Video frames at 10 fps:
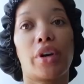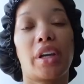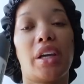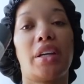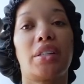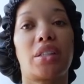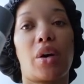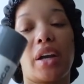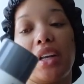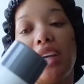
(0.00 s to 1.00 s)
again. So
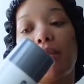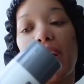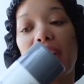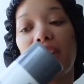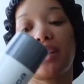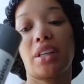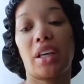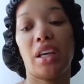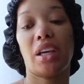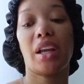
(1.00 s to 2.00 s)
I did buy this
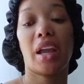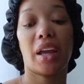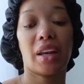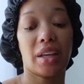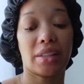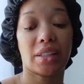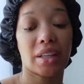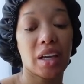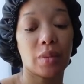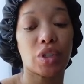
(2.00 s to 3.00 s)
again, and it
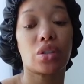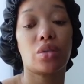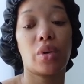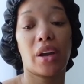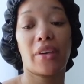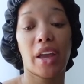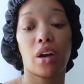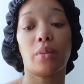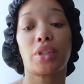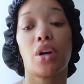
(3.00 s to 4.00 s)
seemed to have
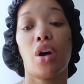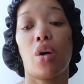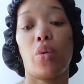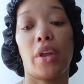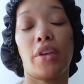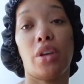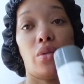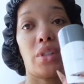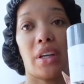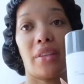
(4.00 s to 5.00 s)
helped with
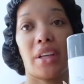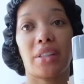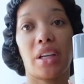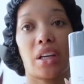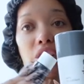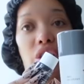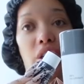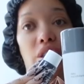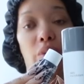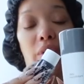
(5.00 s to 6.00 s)
using this in
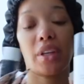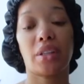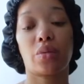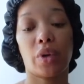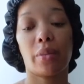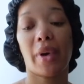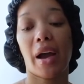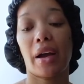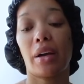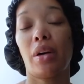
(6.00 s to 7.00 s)
conjunction with this with
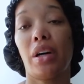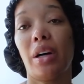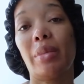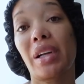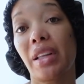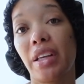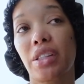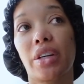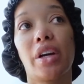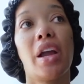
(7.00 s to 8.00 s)
my um,
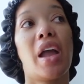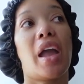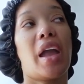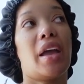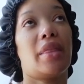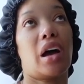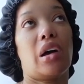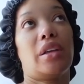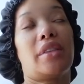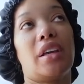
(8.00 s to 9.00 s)
cleanser. And the
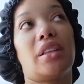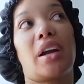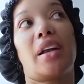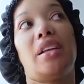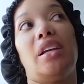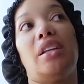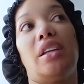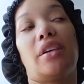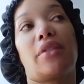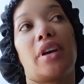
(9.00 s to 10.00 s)
only thing that I did
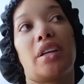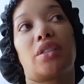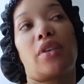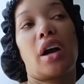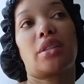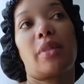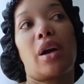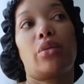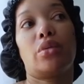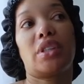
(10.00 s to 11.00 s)
different as far as my
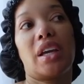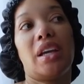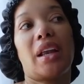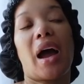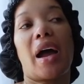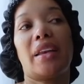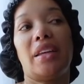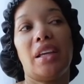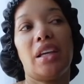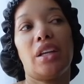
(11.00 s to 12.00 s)
routine, I
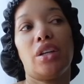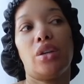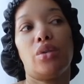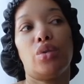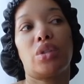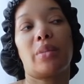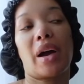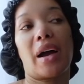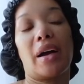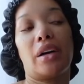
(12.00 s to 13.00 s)
did use
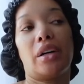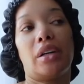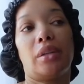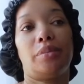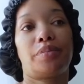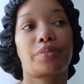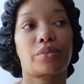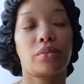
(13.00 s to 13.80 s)
my um,